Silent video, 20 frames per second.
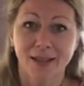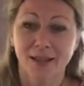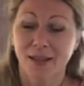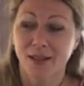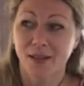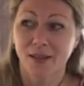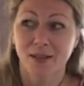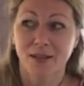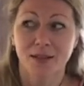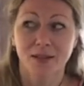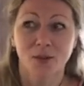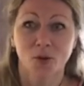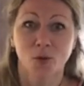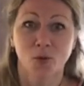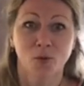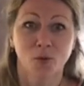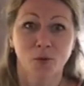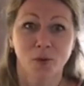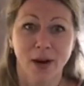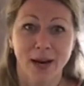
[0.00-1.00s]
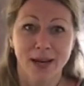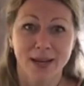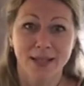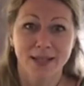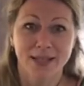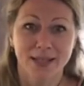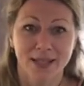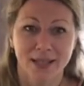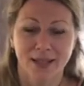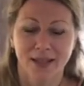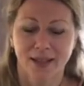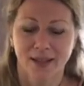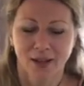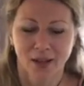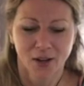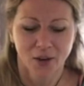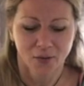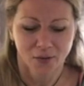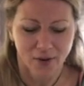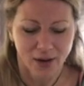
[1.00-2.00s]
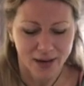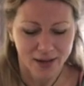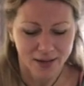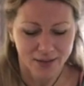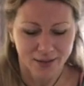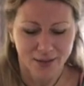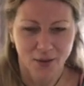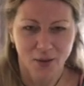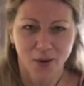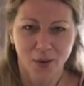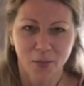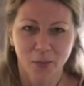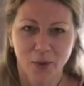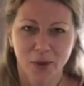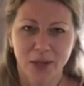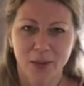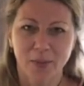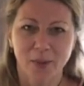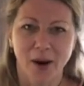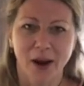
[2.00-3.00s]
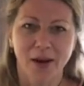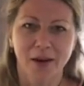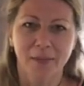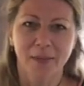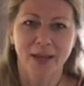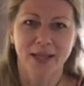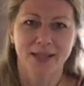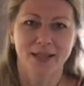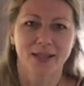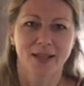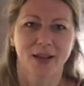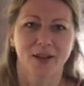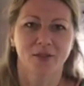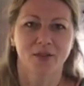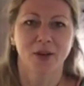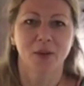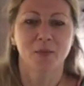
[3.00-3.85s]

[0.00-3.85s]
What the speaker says: It looks crazy, right? So I'm pretty proud of myself.